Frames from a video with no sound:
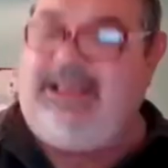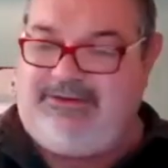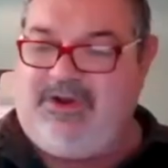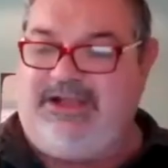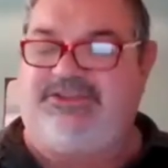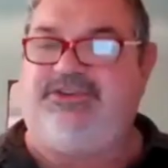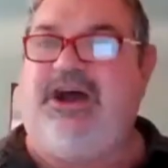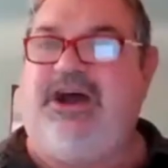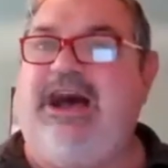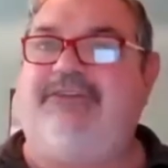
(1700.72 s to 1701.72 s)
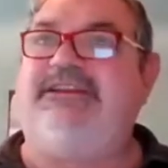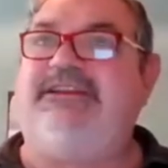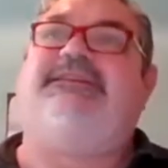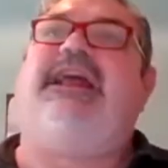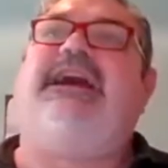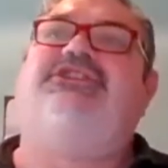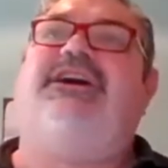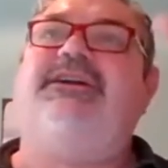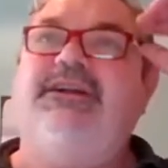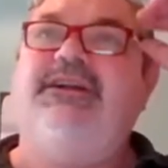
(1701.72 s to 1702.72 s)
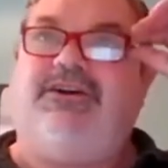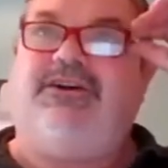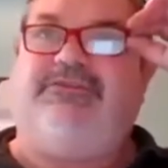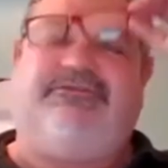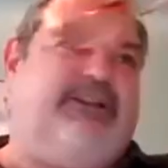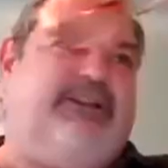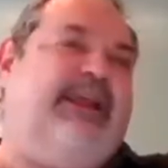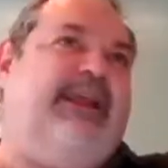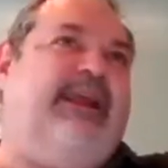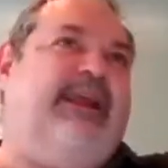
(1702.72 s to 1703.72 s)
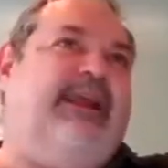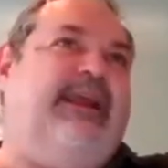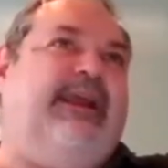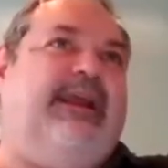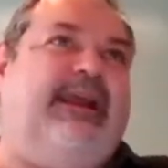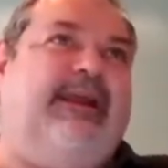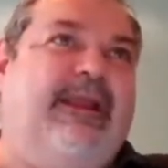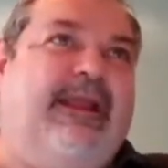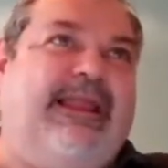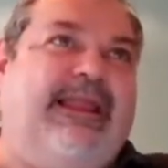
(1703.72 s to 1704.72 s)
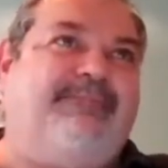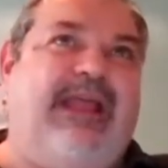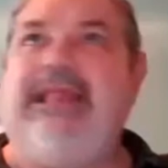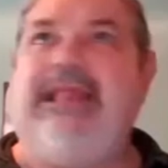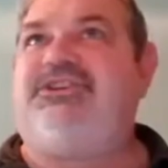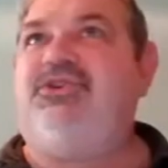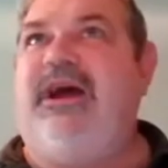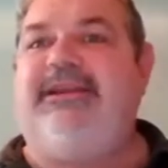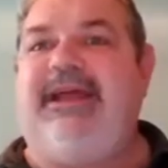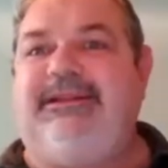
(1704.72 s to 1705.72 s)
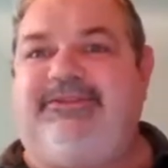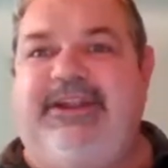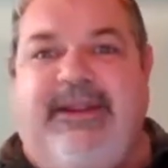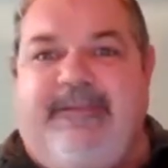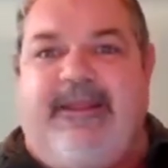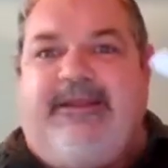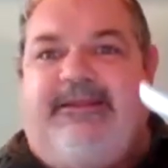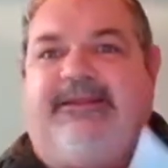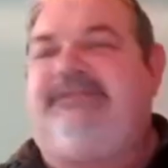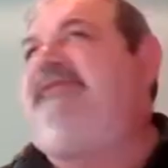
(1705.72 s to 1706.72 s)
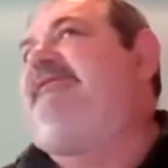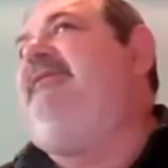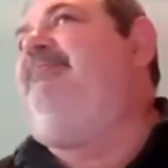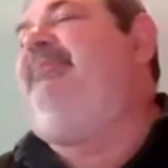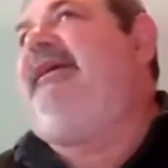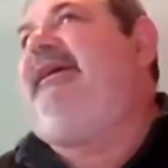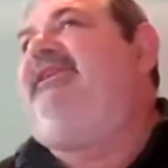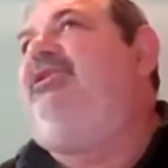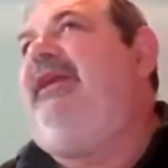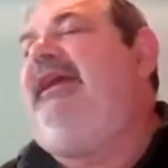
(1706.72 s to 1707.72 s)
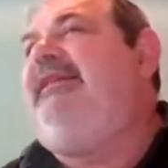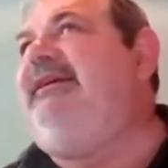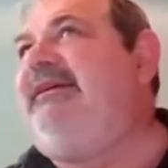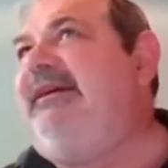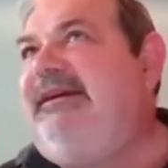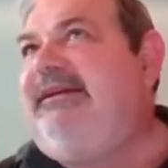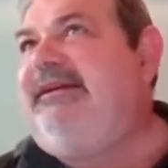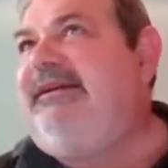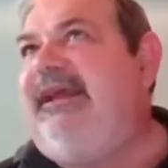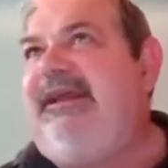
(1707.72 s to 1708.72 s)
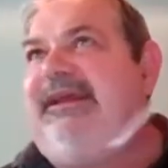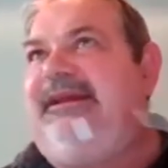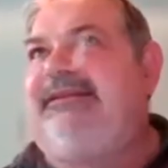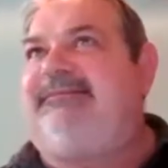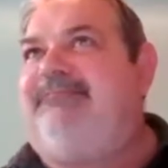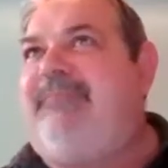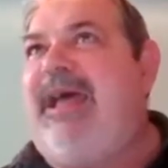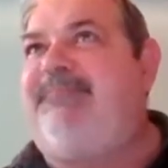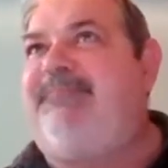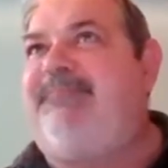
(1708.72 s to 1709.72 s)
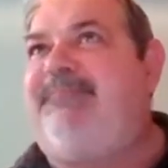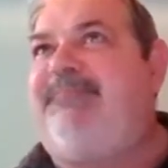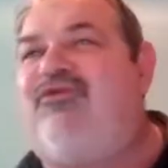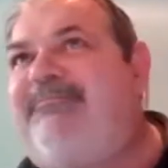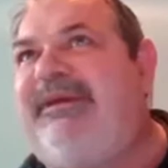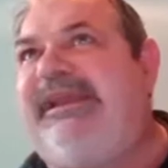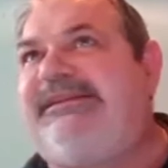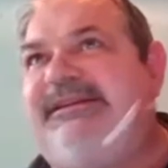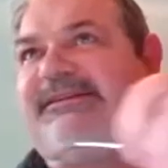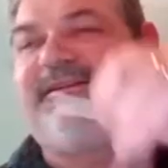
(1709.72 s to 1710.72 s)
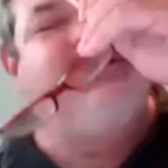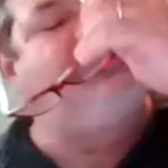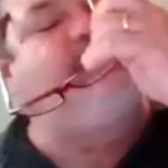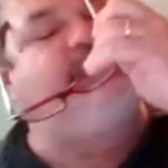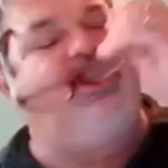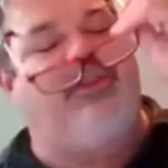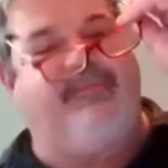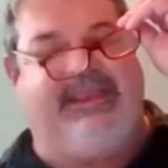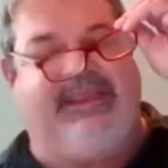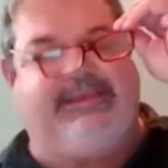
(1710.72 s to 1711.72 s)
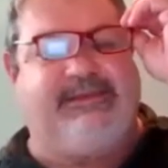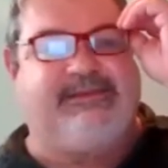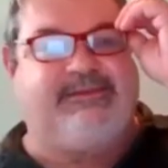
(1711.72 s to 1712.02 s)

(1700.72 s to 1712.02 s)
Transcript: once you have the structure of the L2 and L3. This is simply calculating the mapping of one basis to the other basis.